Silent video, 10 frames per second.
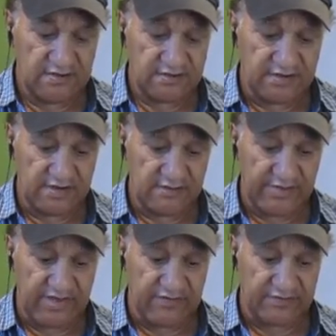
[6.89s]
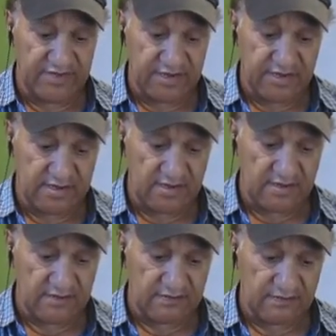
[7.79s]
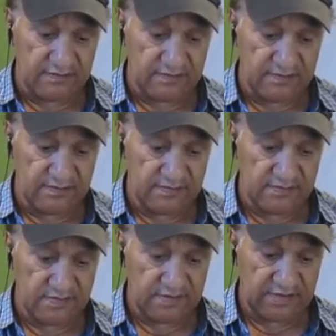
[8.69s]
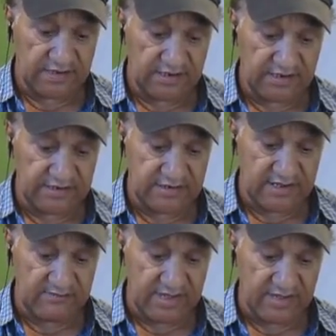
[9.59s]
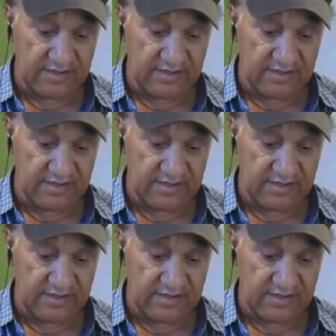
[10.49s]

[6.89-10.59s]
So bear with me, I'll give his number.